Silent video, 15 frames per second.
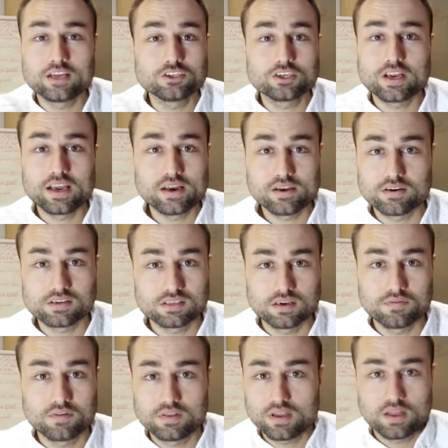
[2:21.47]
educating
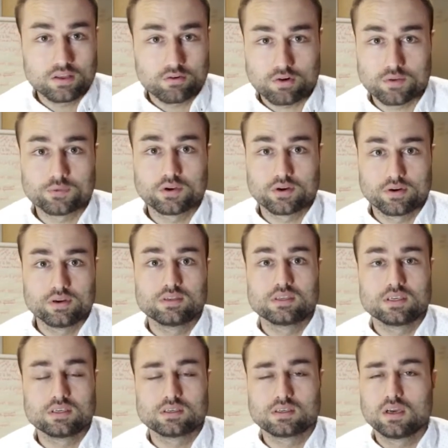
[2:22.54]
yourself on the other
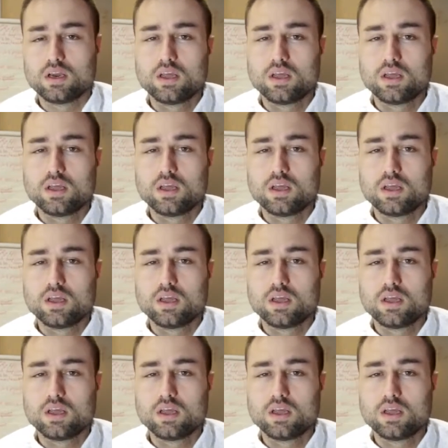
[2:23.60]
cryptocurrencies.